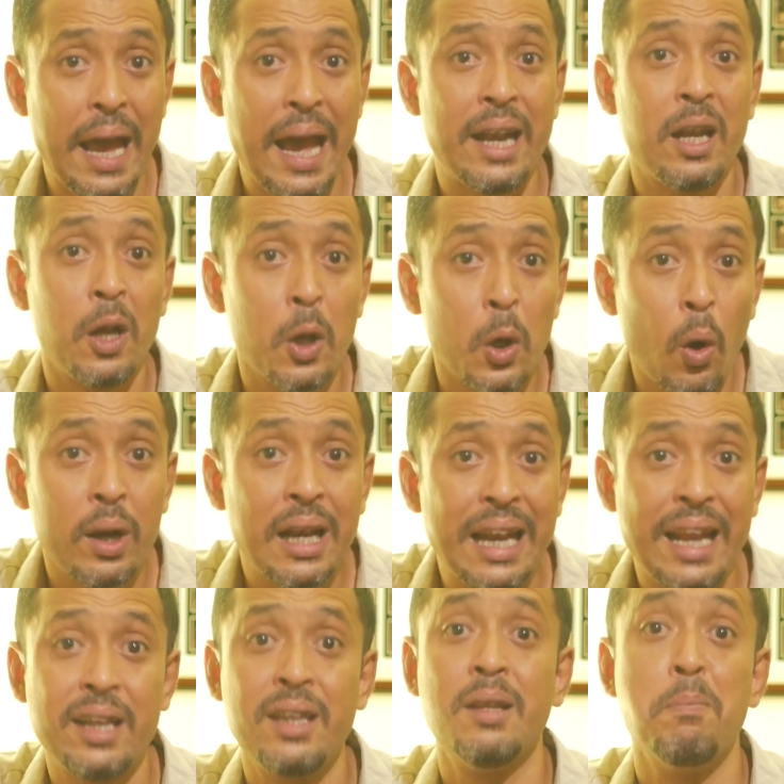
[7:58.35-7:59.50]
and not
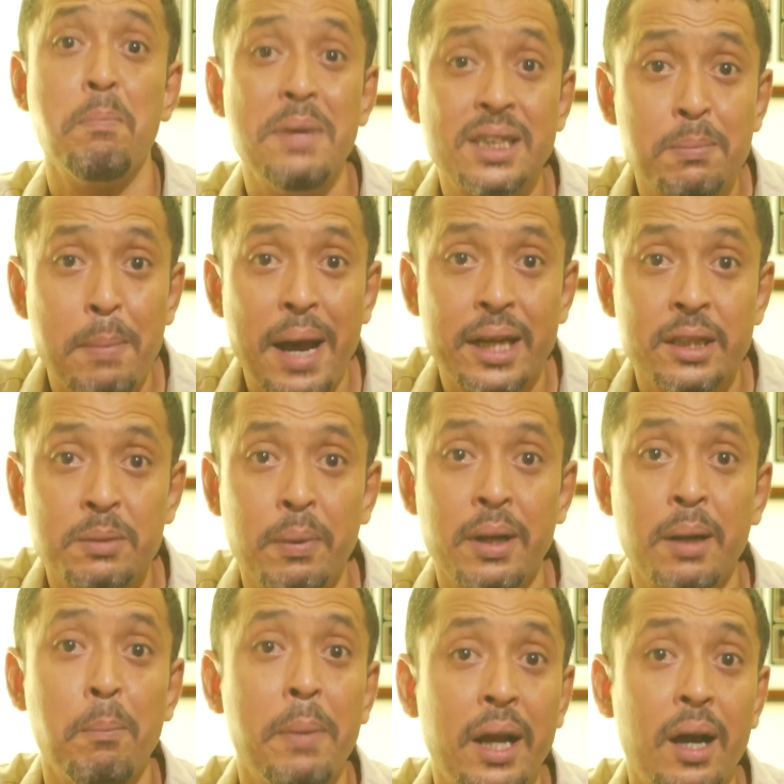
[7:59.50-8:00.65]
let the
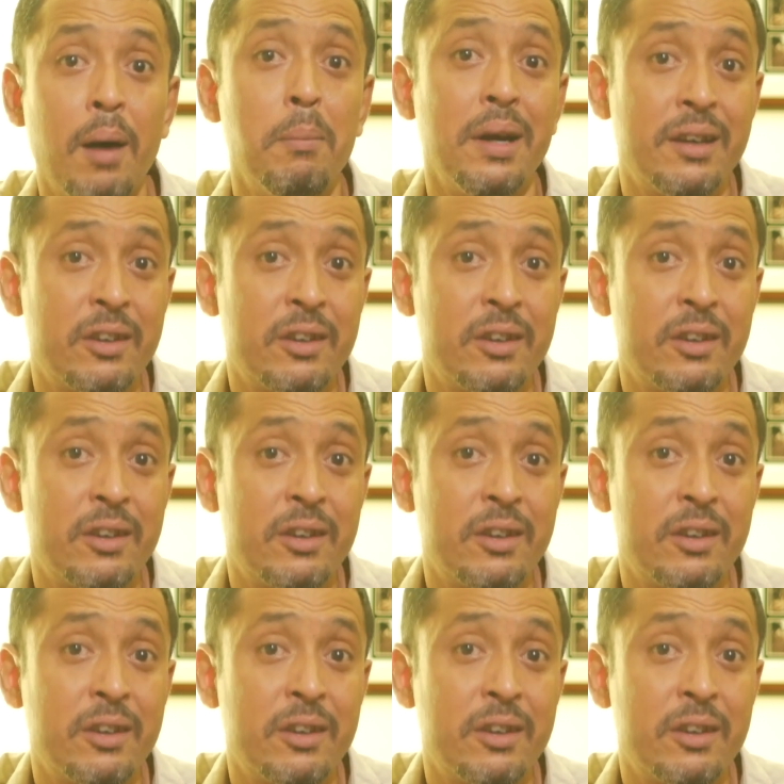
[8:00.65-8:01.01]
mismanagement become a